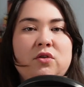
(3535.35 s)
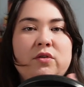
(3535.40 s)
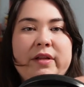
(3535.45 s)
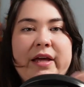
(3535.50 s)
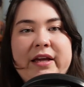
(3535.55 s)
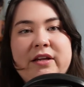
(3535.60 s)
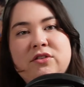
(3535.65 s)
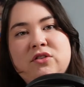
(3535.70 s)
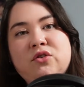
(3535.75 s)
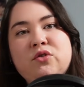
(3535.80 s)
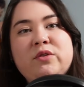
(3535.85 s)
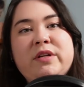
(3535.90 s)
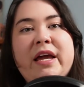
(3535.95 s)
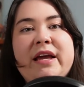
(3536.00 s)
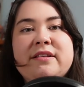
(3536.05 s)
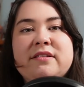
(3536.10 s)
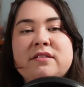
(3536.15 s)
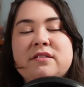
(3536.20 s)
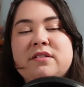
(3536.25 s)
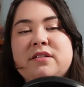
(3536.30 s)
like 2
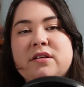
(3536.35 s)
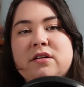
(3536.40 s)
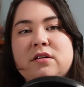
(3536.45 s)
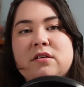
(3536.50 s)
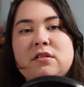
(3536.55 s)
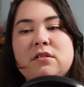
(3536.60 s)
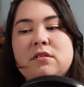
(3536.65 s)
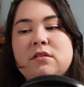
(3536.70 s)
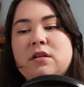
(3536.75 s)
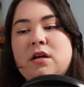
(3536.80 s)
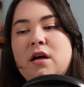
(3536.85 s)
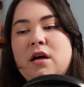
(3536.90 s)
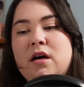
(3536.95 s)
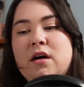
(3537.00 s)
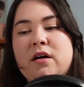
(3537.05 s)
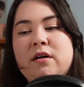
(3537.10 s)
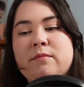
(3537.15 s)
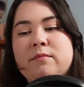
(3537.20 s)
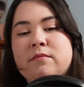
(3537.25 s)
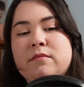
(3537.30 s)
days until
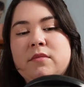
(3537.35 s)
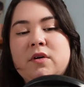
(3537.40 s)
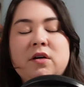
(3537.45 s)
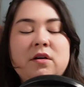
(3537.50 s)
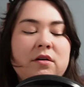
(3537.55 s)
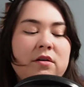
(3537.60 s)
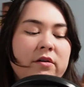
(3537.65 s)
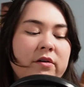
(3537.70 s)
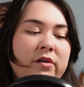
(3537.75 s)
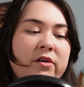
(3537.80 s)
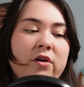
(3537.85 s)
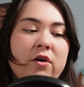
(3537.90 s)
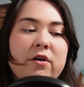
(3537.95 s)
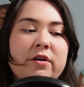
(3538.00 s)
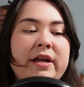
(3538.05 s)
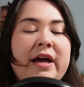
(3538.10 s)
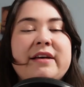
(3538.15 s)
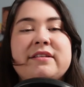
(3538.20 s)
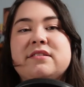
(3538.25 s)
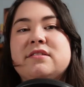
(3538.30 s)
um
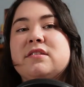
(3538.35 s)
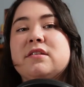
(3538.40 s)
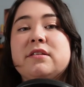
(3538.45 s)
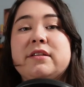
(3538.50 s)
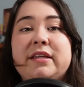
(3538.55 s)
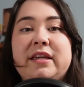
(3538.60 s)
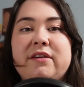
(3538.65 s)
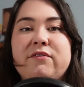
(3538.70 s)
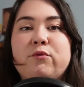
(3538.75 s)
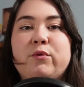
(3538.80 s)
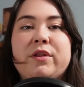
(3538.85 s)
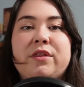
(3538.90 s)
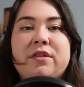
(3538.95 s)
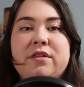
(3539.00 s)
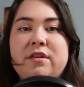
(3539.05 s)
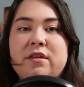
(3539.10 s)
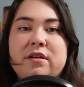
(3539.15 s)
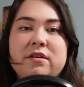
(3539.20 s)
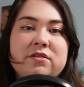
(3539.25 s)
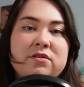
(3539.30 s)
Yon has to leave with
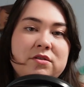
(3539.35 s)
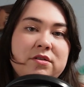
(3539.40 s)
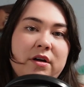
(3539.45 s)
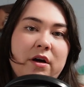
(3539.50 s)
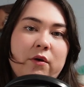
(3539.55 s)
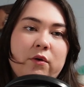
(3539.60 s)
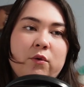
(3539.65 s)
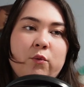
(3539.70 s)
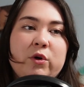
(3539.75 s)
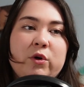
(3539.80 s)
the stone,